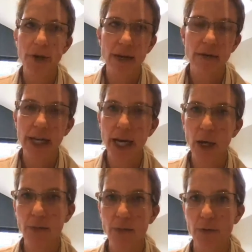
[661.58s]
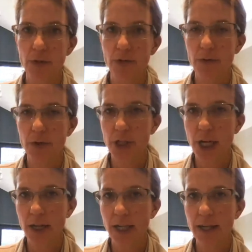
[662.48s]
really helpful for a
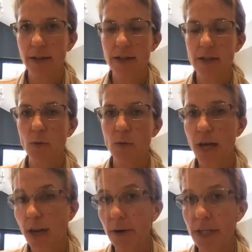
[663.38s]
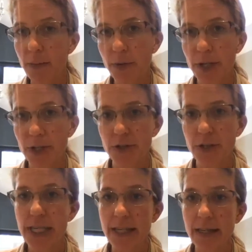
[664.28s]
child like this without any pressure to
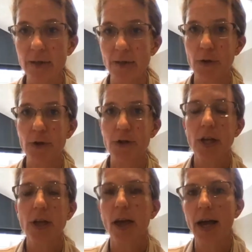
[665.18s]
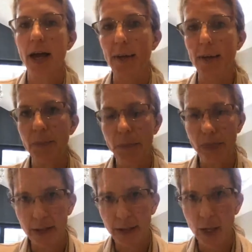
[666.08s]
eat the food.
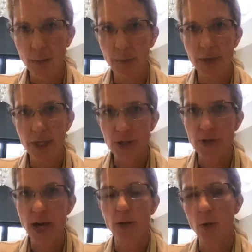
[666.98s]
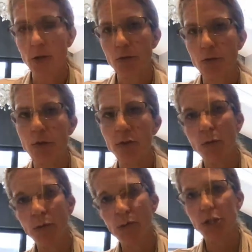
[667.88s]
That can help them interact with the food,
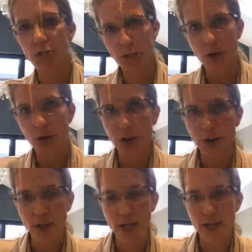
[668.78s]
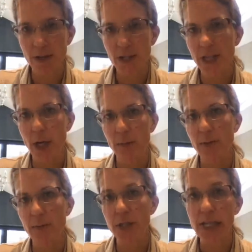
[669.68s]
which in turn can eventually help
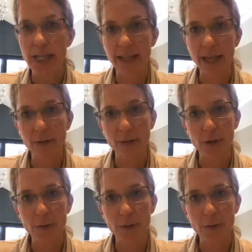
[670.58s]
them to eat that food.